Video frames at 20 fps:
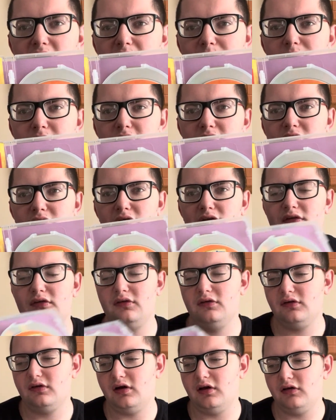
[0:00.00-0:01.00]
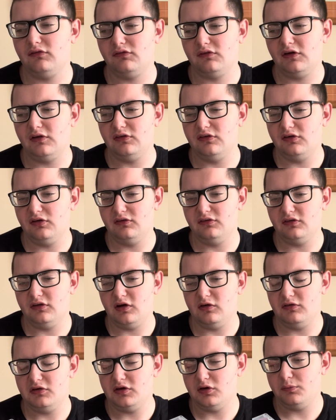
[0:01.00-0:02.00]
pretty sure this kind of inserts in
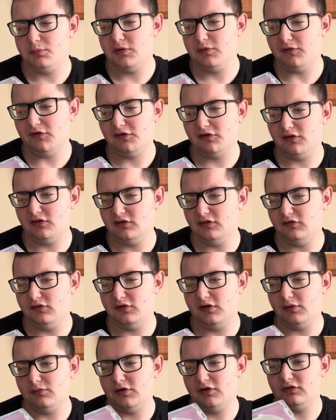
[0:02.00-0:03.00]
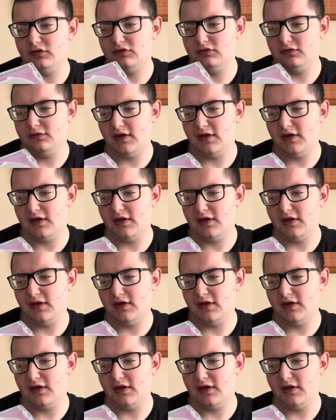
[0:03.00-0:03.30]
every single PBS Kids DVD, but it says,